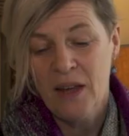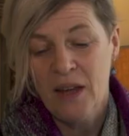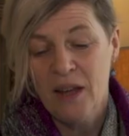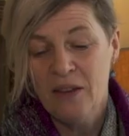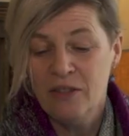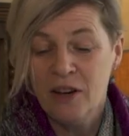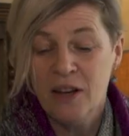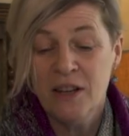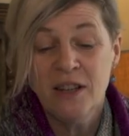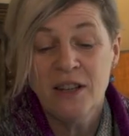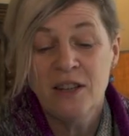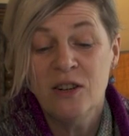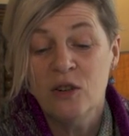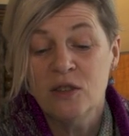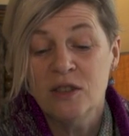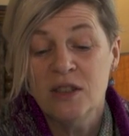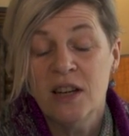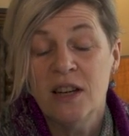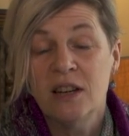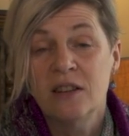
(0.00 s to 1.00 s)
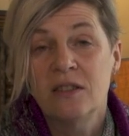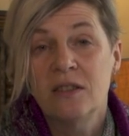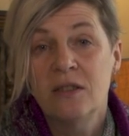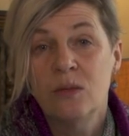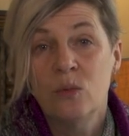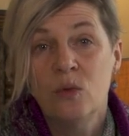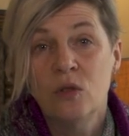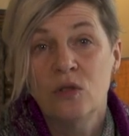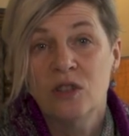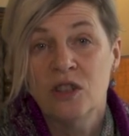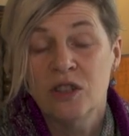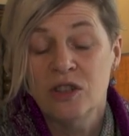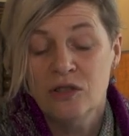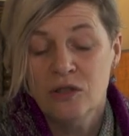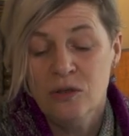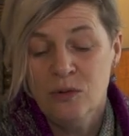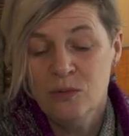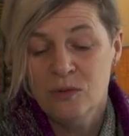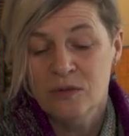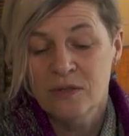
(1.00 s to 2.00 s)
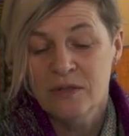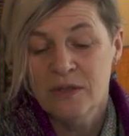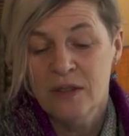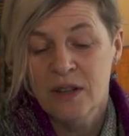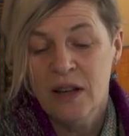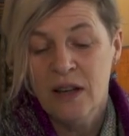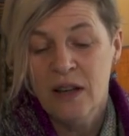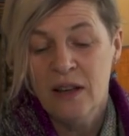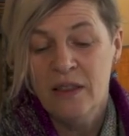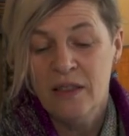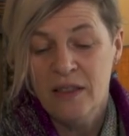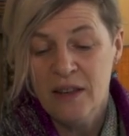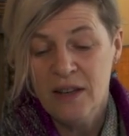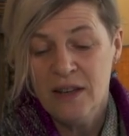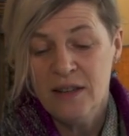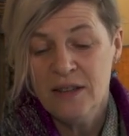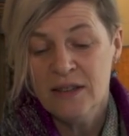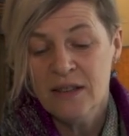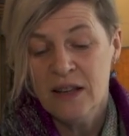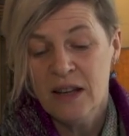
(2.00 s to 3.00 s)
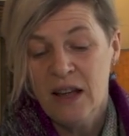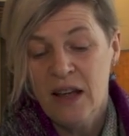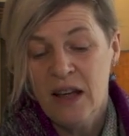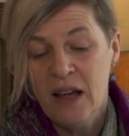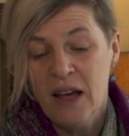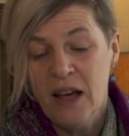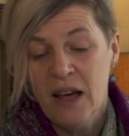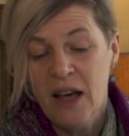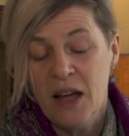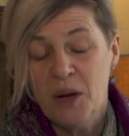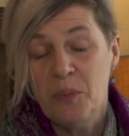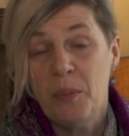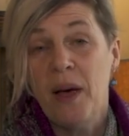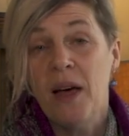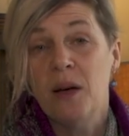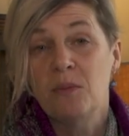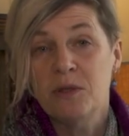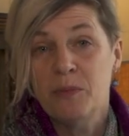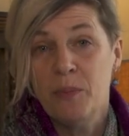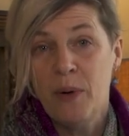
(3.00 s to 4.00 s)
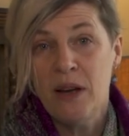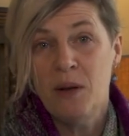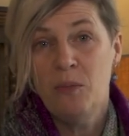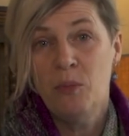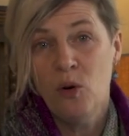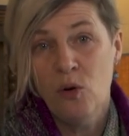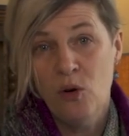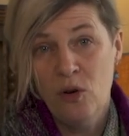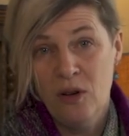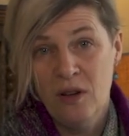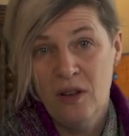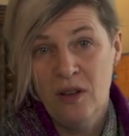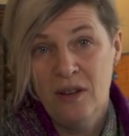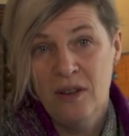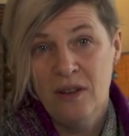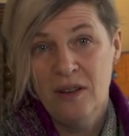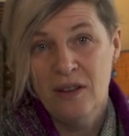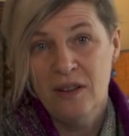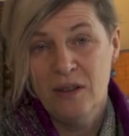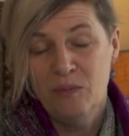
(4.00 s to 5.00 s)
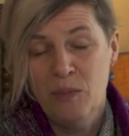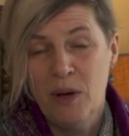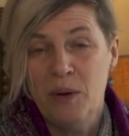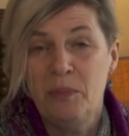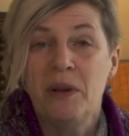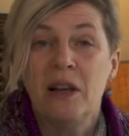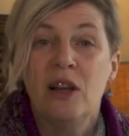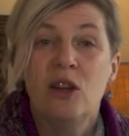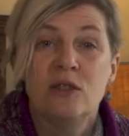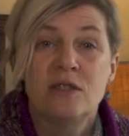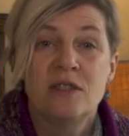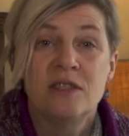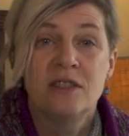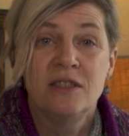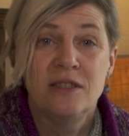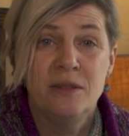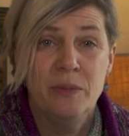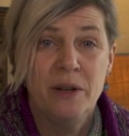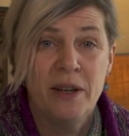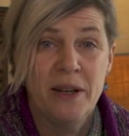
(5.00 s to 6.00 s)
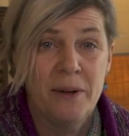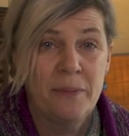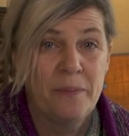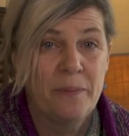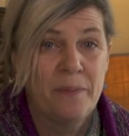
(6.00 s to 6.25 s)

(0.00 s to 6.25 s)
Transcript: If I did not take to the water soon, these, and perhaps many more, might be lost to me.